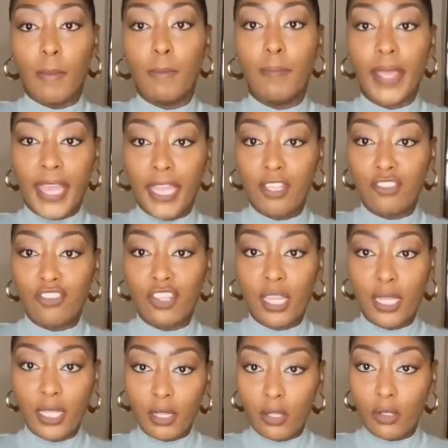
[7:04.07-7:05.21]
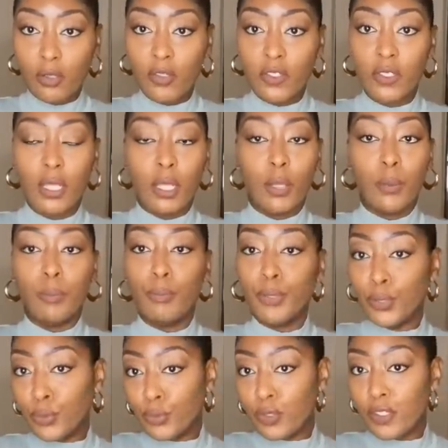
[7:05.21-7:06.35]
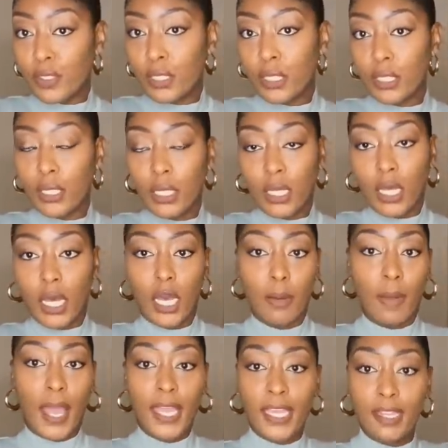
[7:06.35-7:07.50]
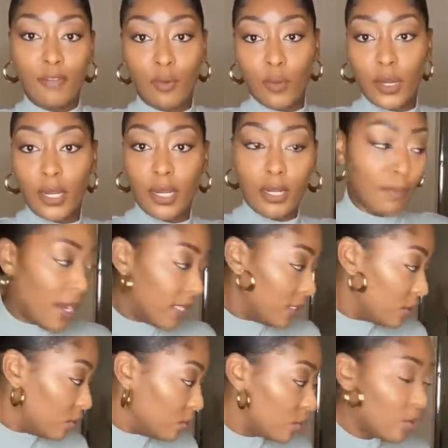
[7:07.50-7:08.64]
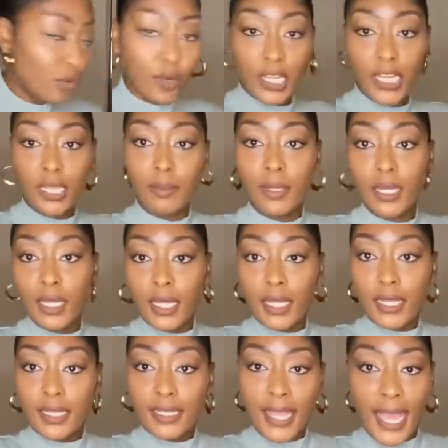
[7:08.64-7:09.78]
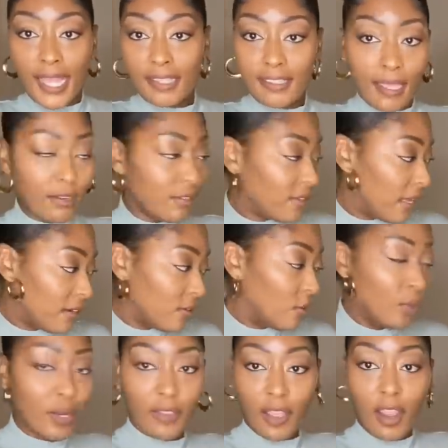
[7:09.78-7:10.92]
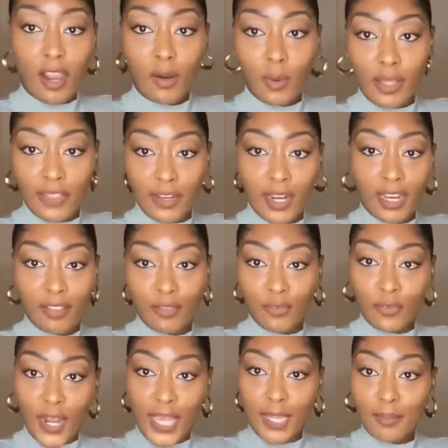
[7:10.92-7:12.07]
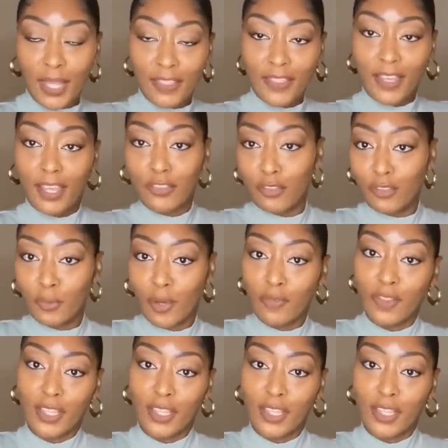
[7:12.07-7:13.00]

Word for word: beige heels, boots. Um, I can even wear my little cream dad sandals. I don't know where they are, why they're not in the frame. I think I threw them over there or